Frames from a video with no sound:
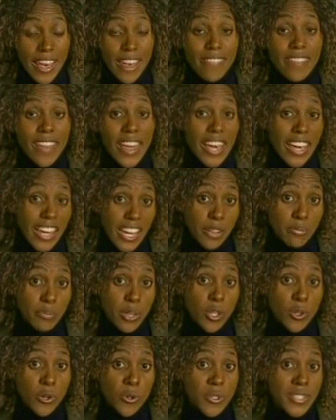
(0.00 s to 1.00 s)
They can be
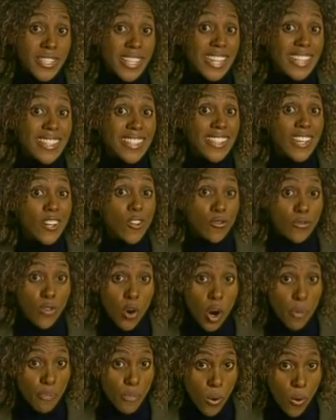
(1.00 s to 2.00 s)
used instead of
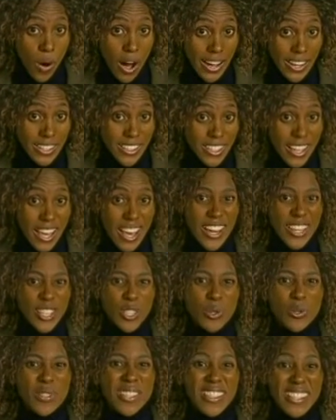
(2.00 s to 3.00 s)
copper wires
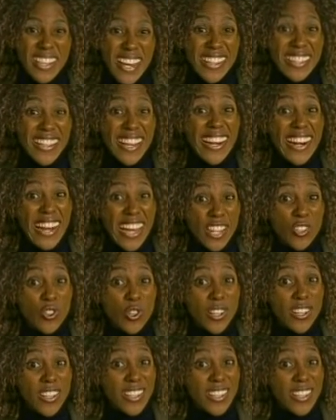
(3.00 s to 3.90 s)
to send electrical